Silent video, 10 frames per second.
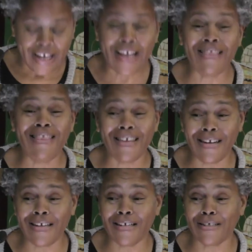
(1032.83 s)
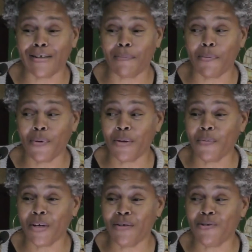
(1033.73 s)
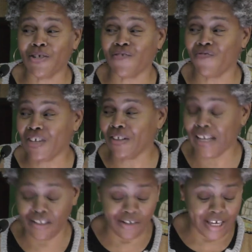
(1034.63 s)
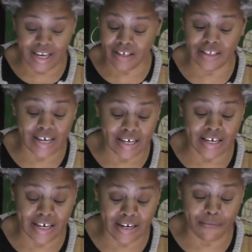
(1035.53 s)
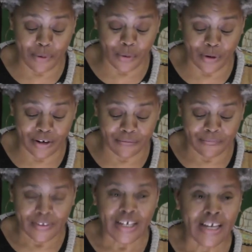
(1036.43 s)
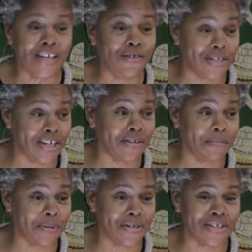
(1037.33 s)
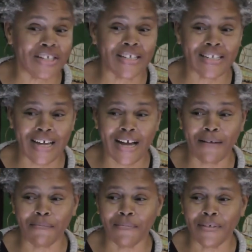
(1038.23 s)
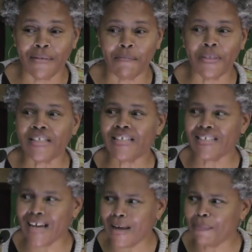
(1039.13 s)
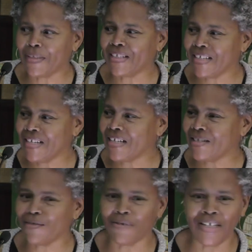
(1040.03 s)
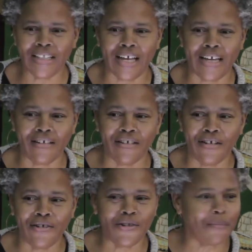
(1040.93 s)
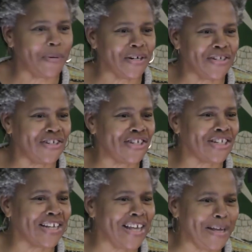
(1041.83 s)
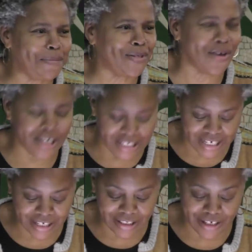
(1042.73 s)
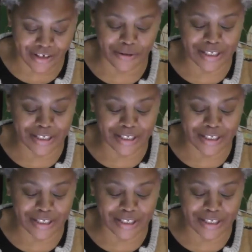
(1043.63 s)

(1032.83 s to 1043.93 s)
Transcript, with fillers: And then it gets to a point where you just feel like you can't take any more. And you tell the person to stop. But stop is seen as a green light. So the person just keeps on tickling you.